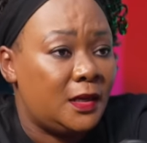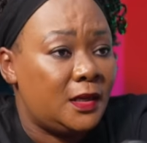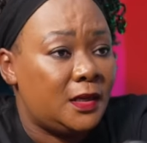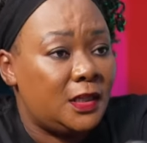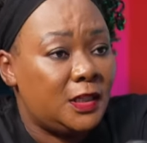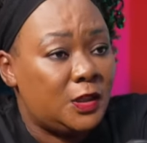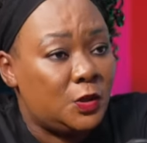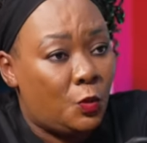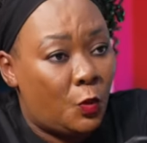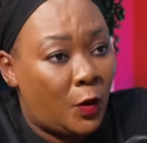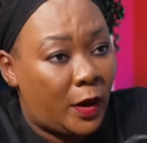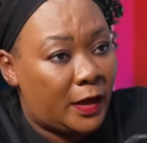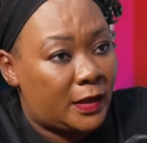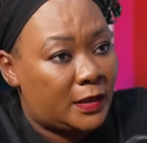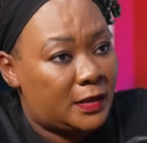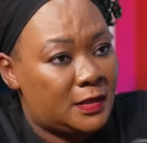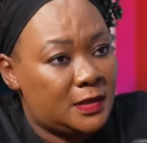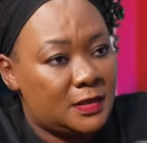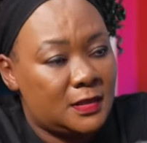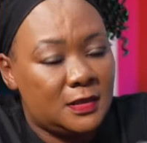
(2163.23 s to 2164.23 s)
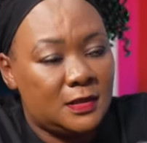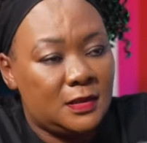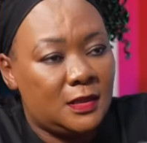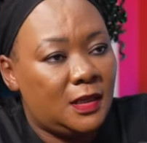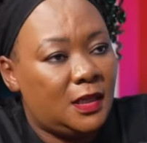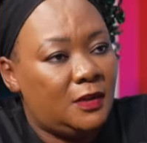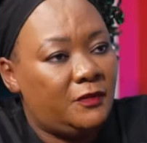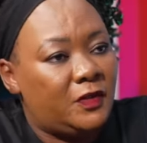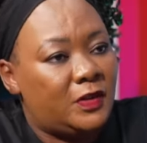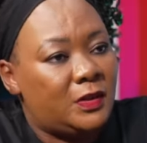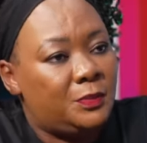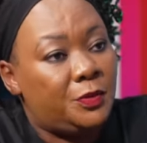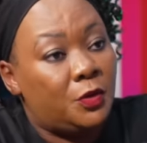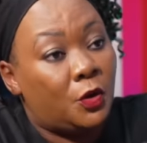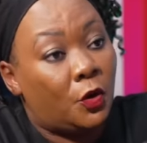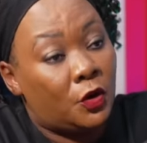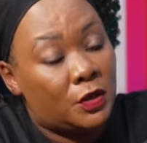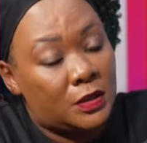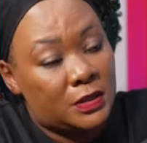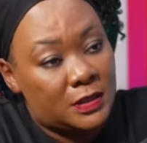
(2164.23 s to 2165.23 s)
it went even
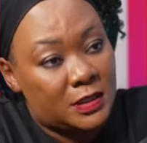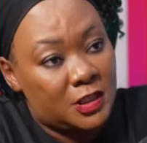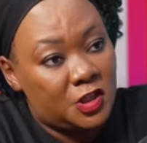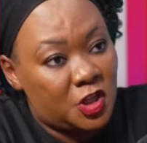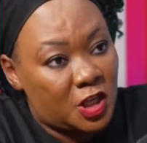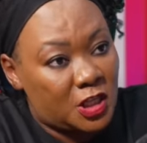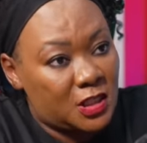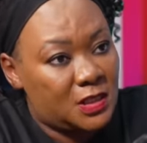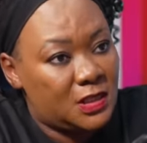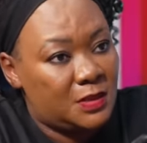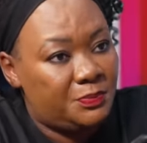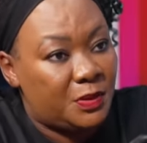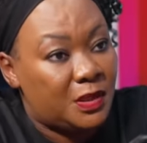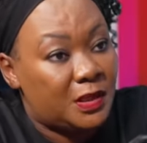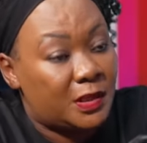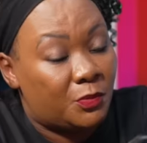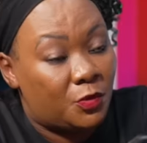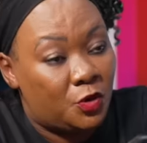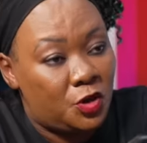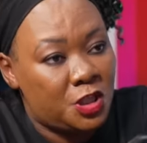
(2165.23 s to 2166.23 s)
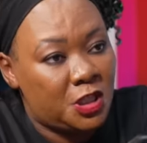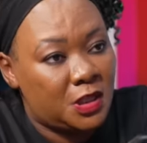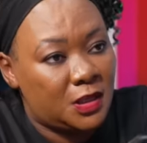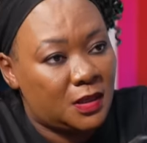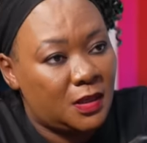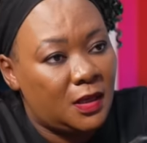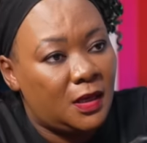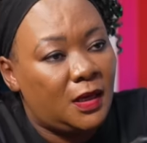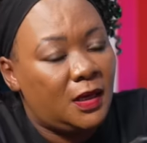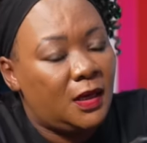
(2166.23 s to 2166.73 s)
beyond just being the motion.